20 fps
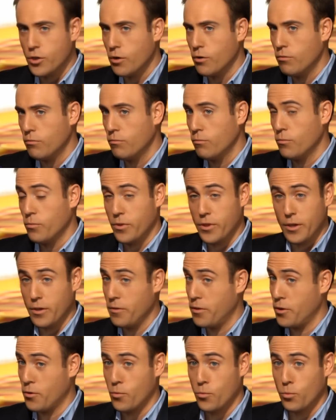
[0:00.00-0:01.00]
So
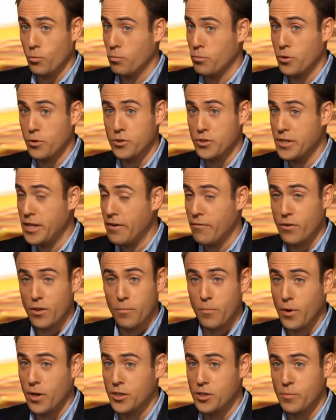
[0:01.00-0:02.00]
there's never the
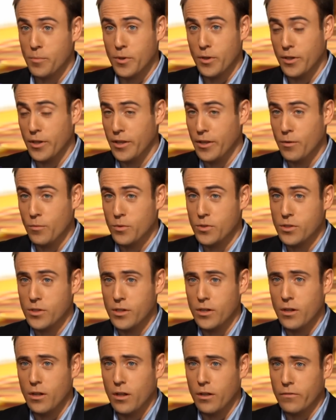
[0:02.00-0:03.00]
possibility that we'll see
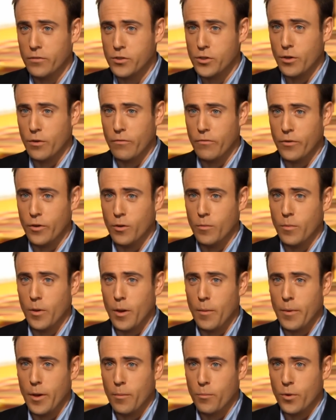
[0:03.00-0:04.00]
an Oliver Stone film
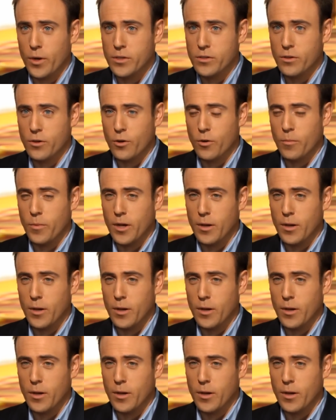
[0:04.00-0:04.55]
about President